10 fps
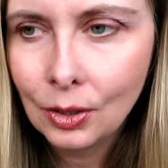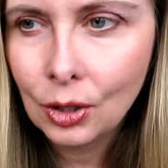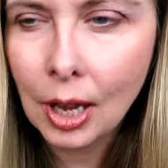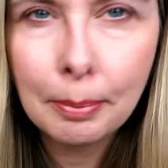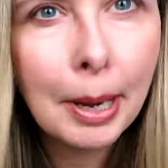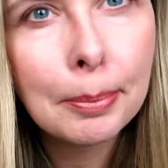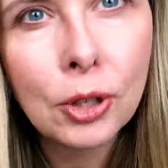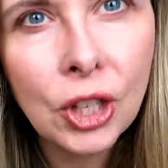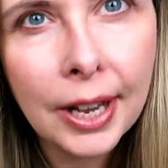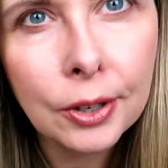salt and pepper
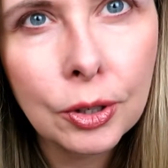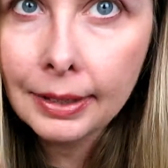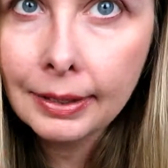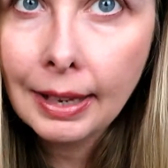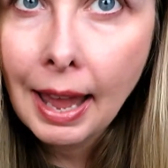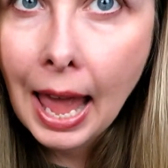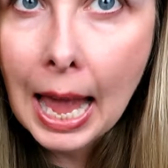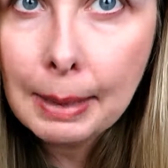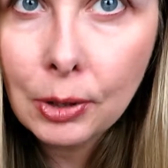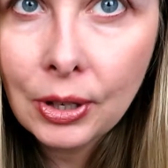shakers.
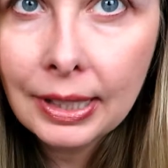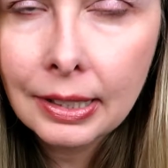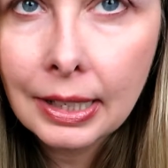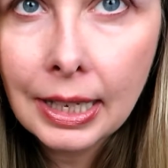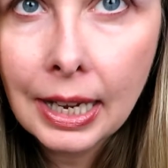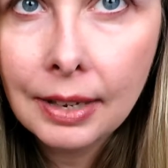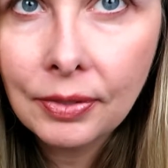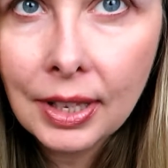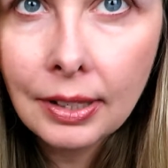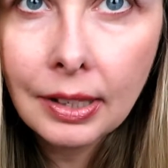I'm going to see
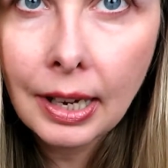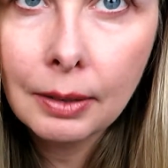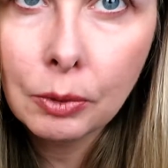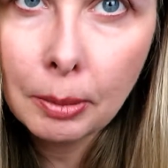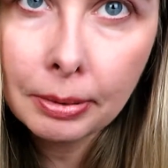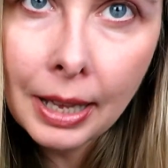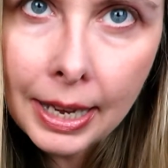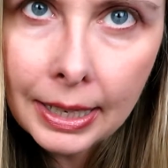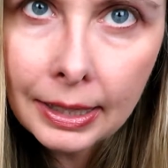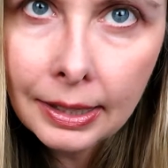if this can
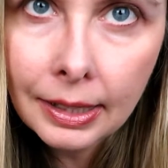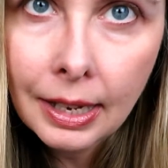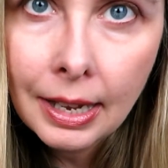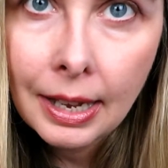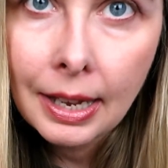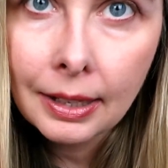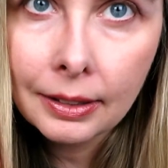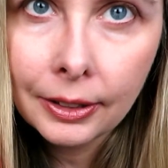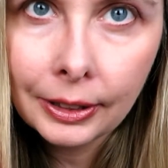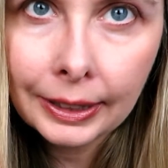replace
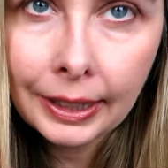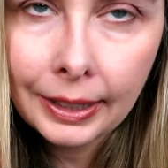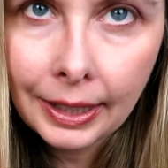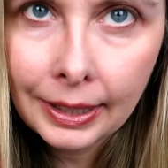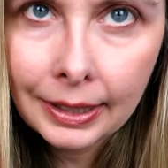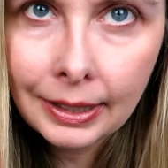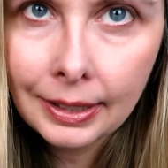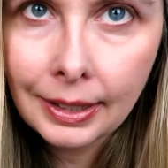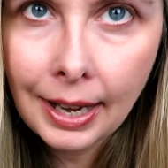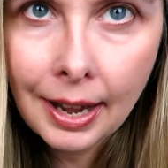clearly Canadian,
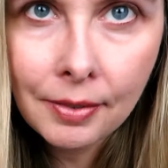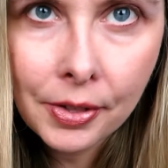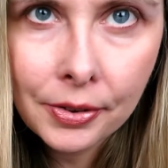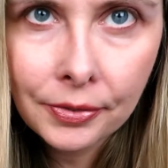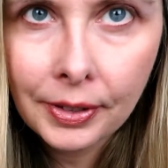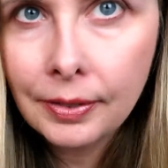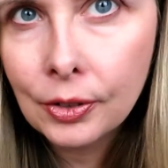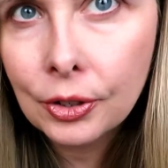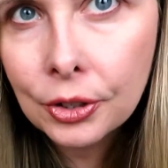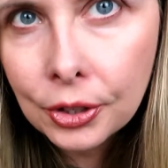and they have other
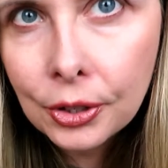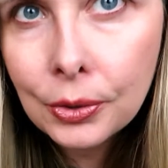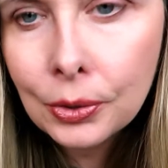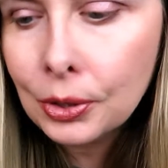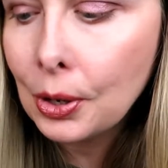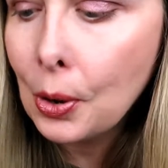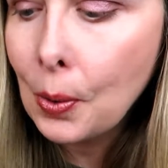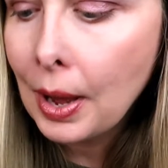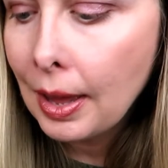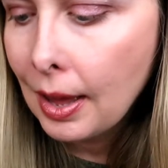flavors too.
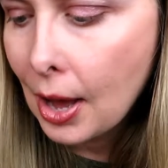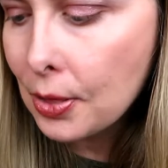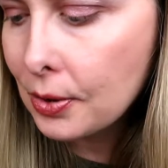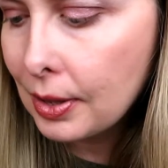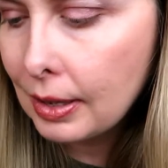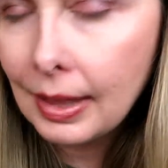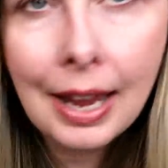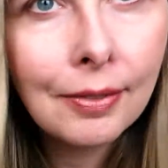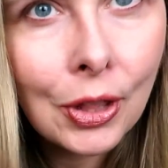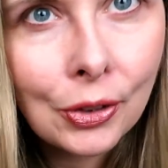So they
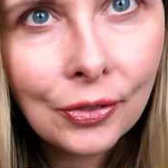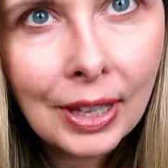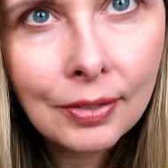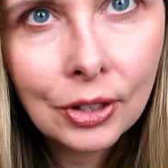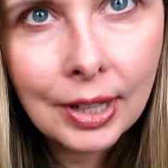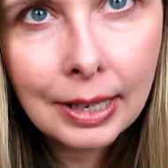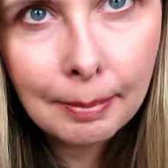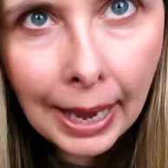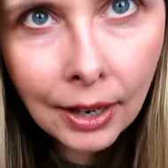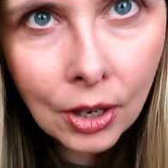have other flavors
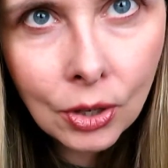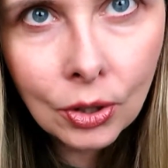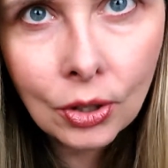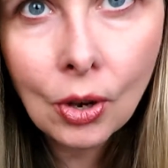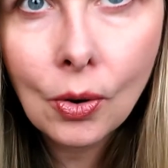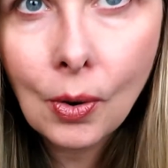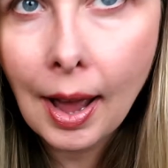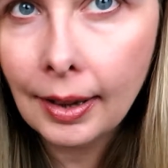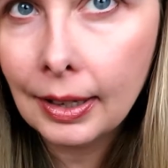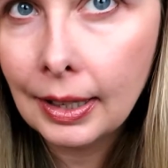than mango, so
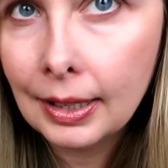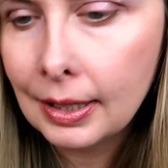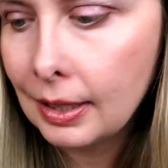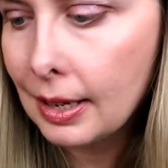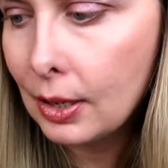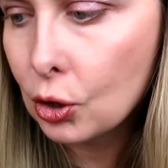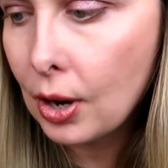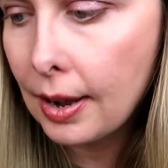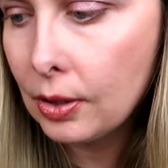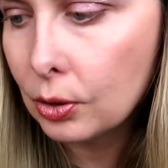I can
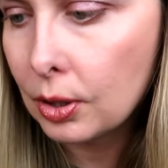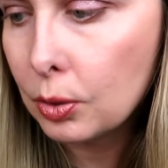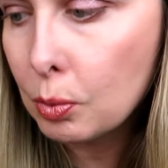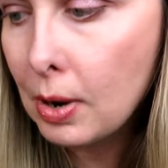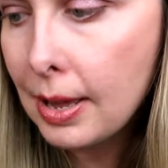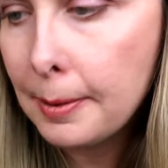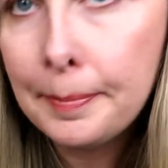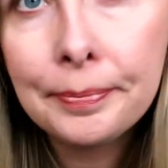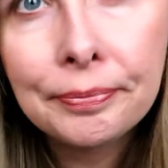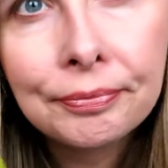try those as well.